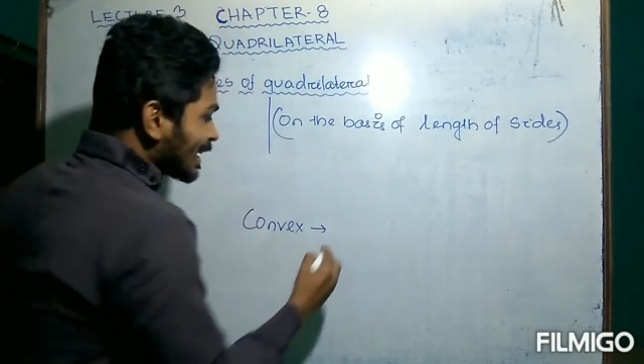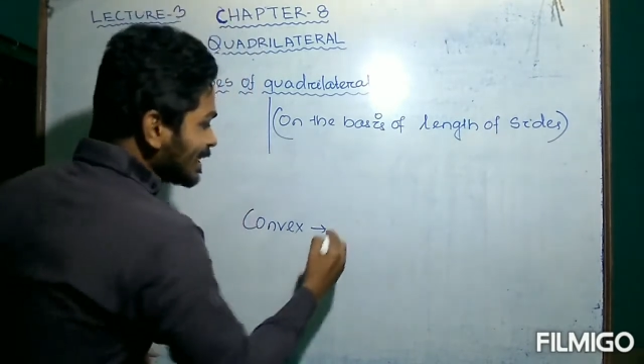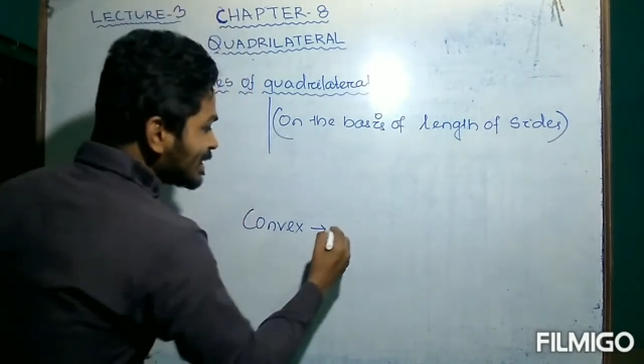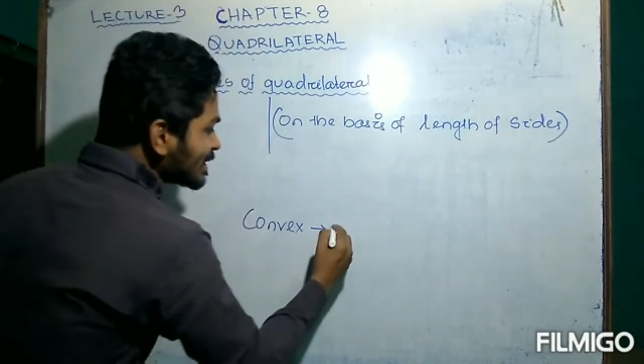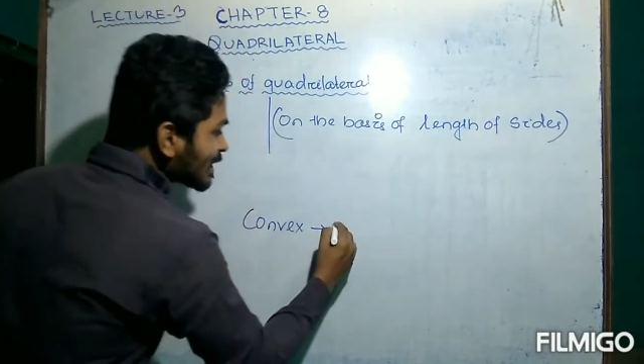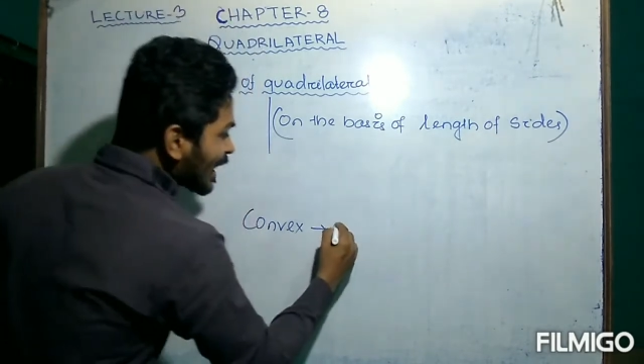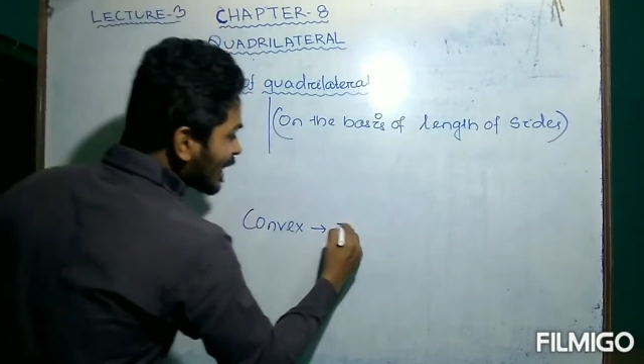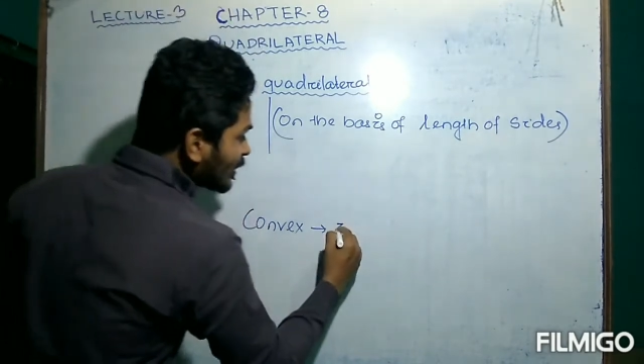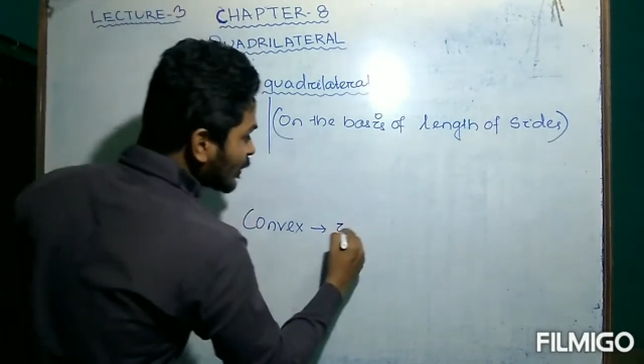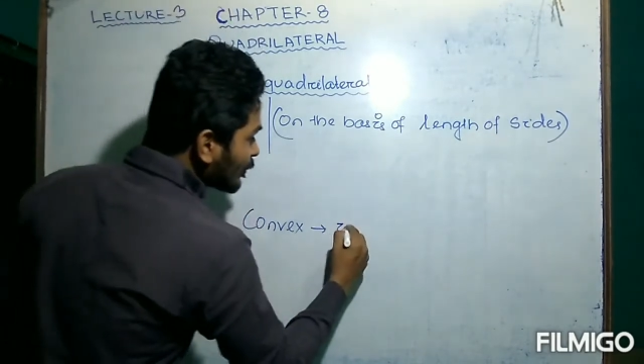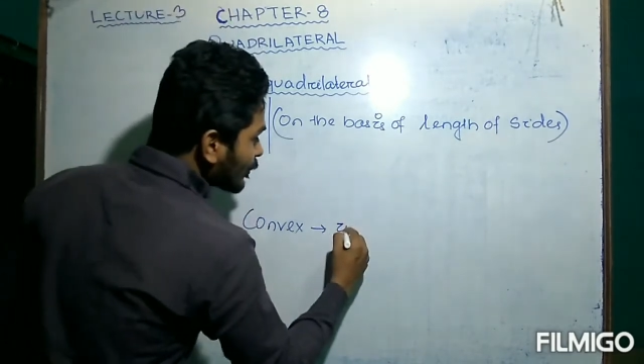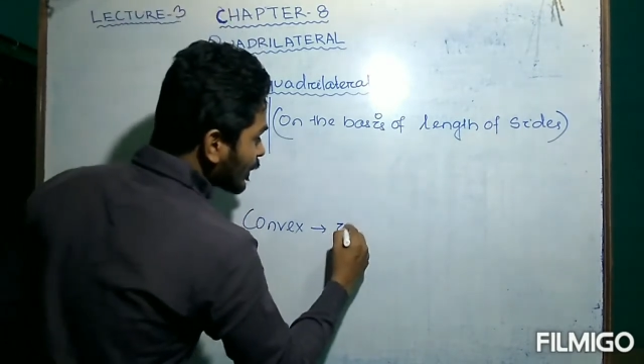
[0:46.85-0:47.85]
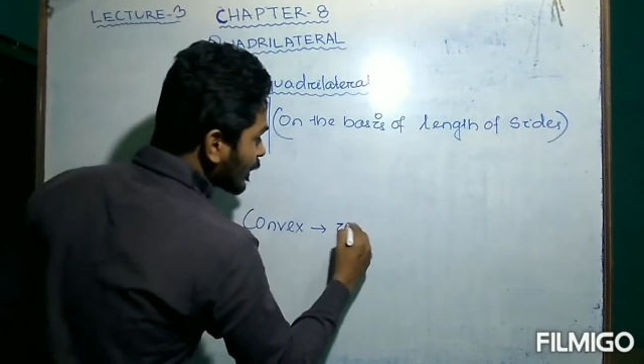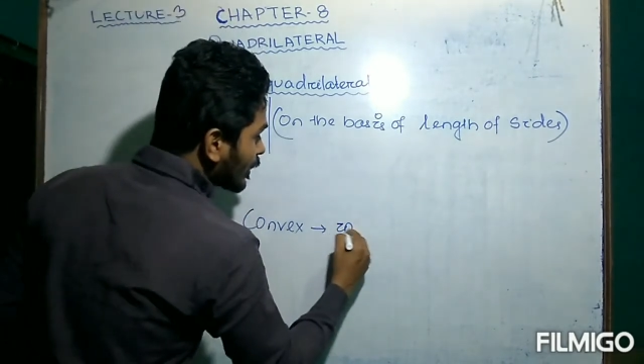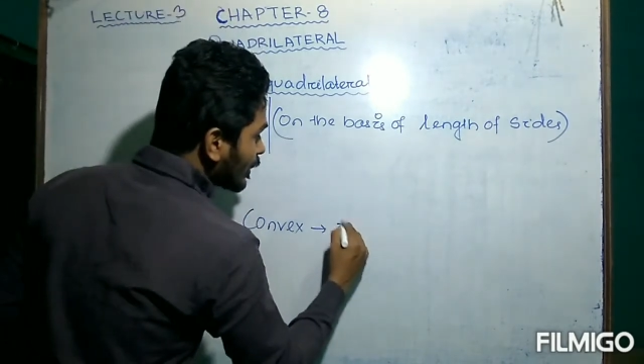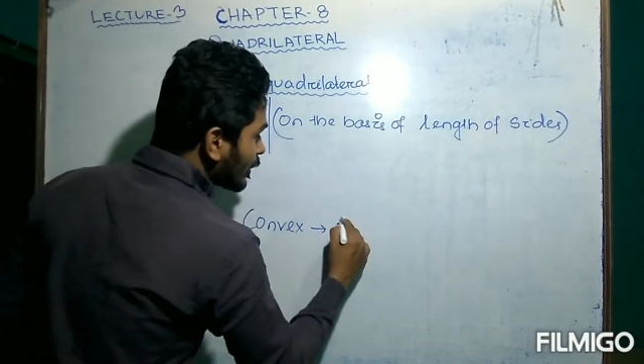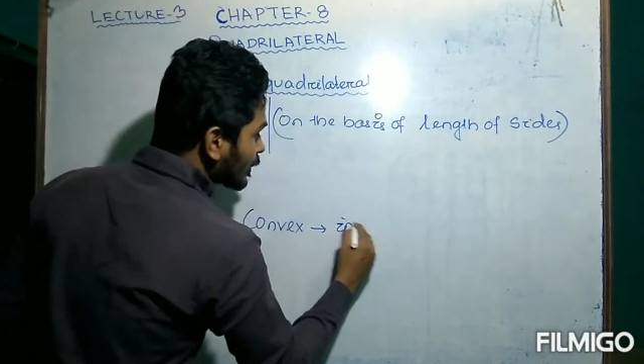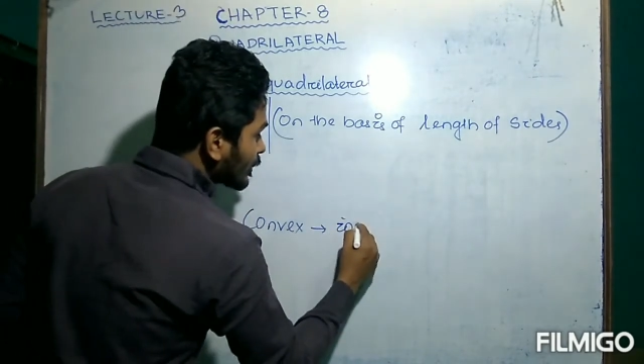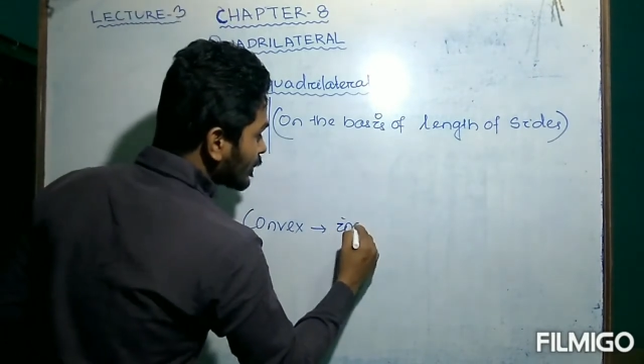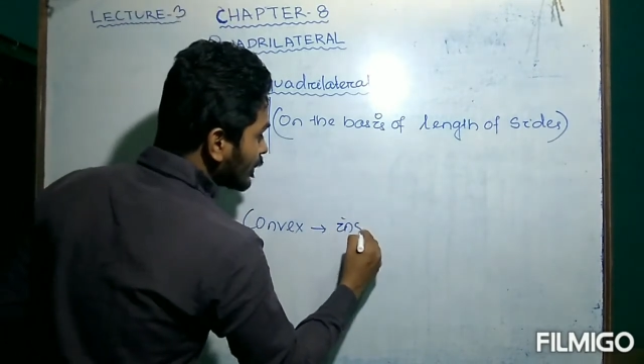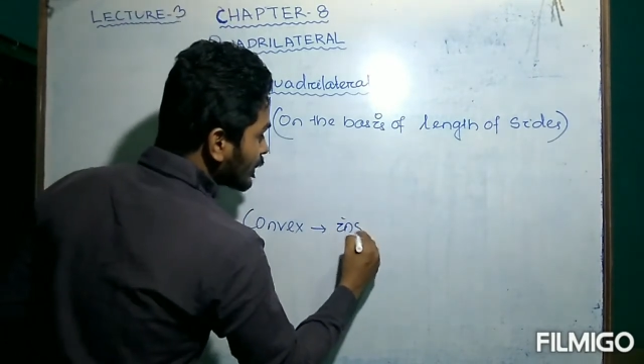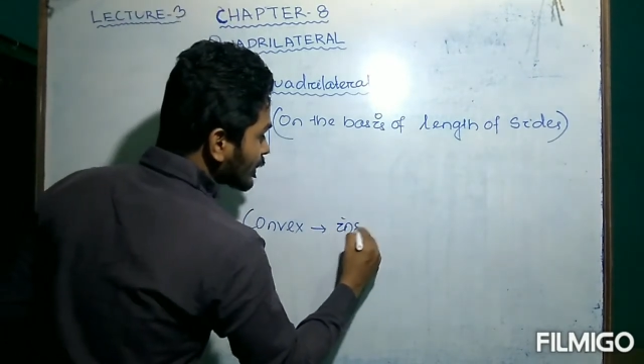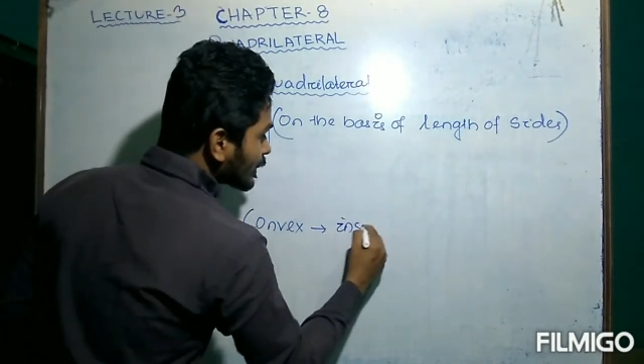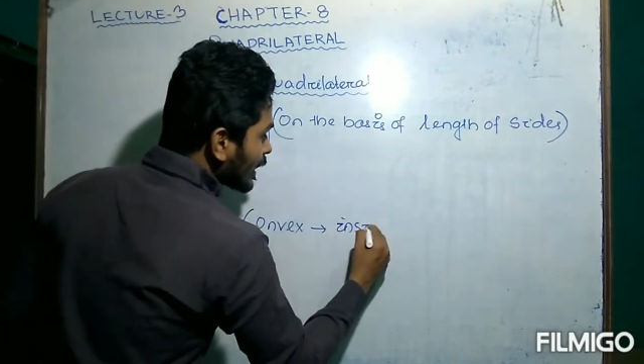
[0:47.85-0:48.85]
inside the
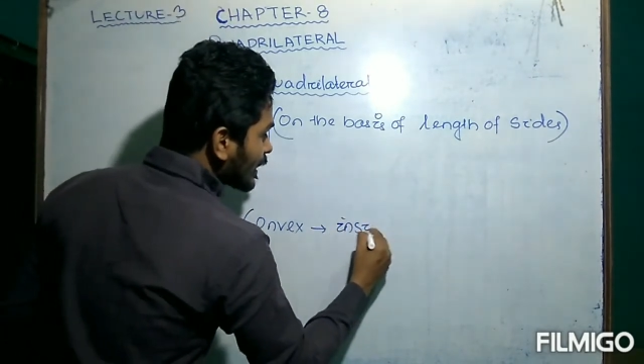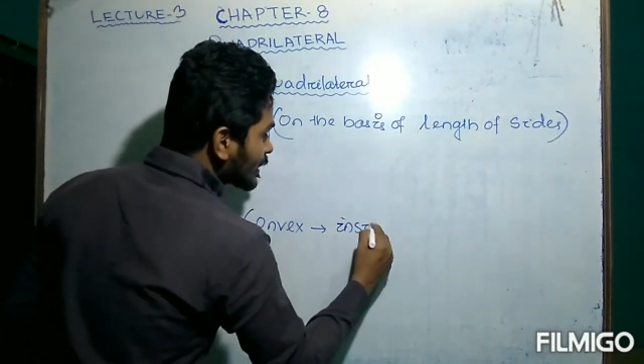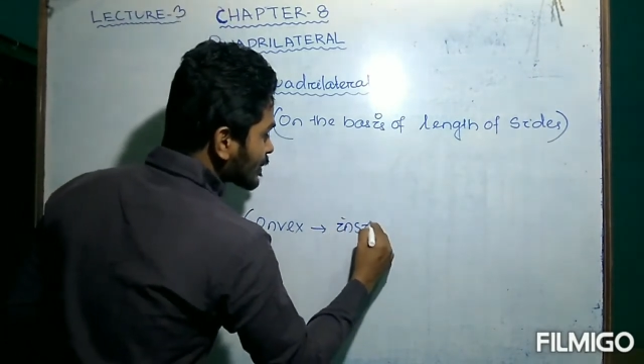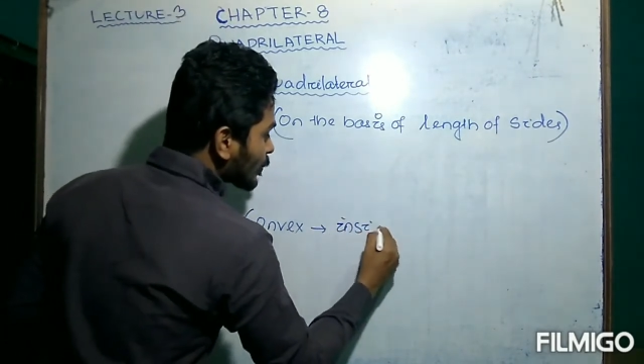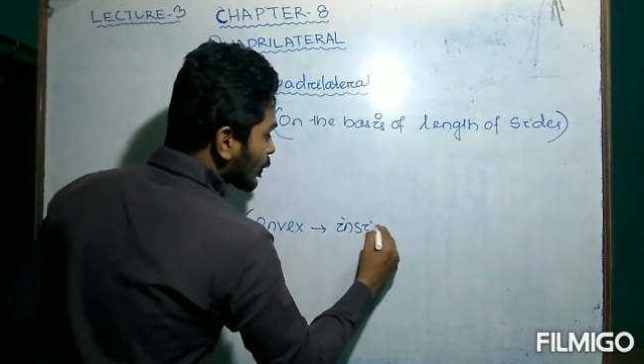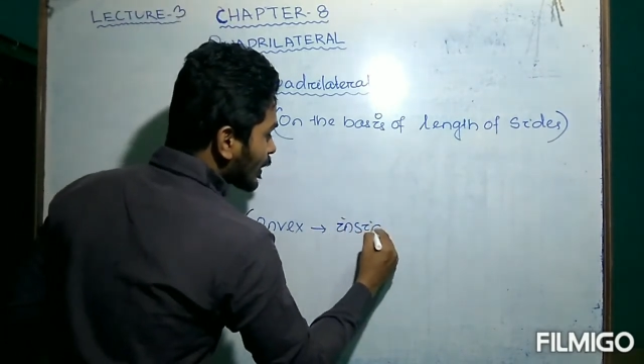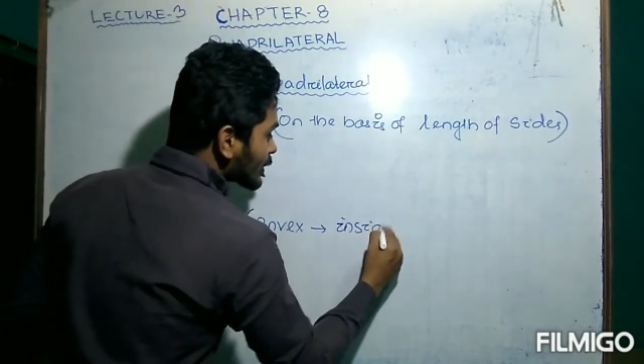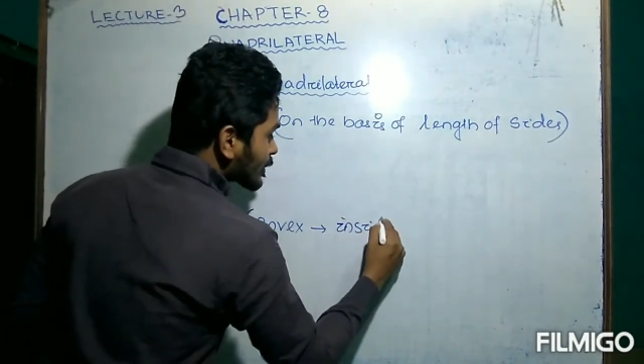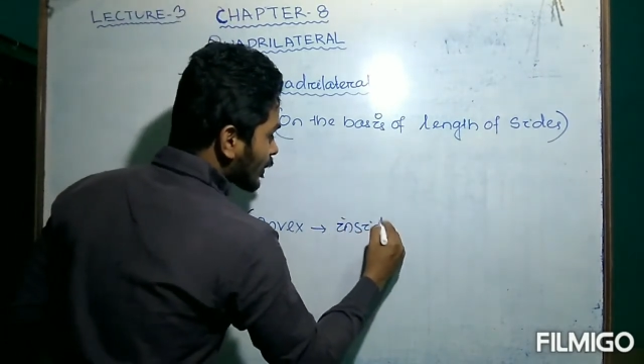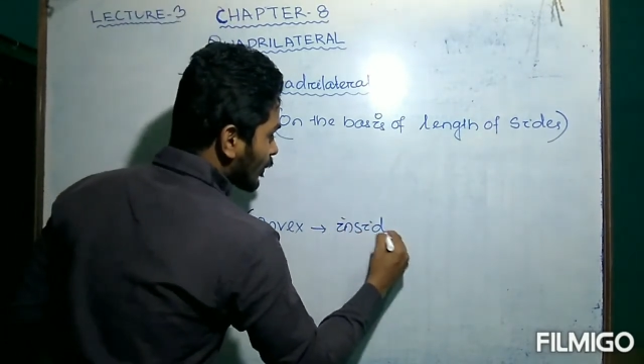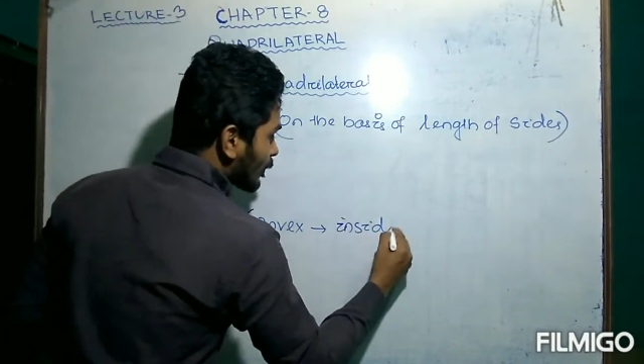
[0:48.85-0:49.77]
figure, then it is known as